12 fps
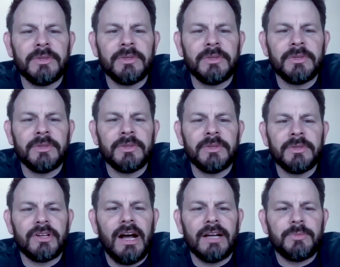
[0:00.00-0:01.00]
So Mr.
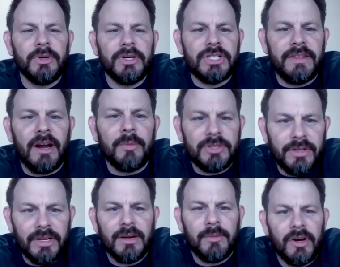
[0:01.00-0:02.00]
Cox, appreciate the opportunity to
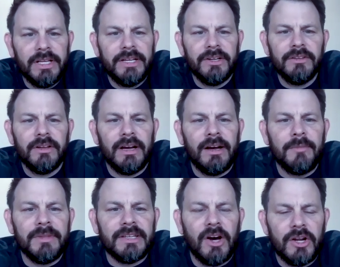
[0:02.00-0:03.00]
come on here.
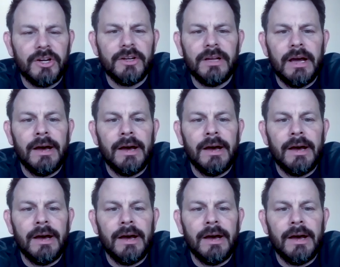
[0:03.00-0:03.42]
It's an honor.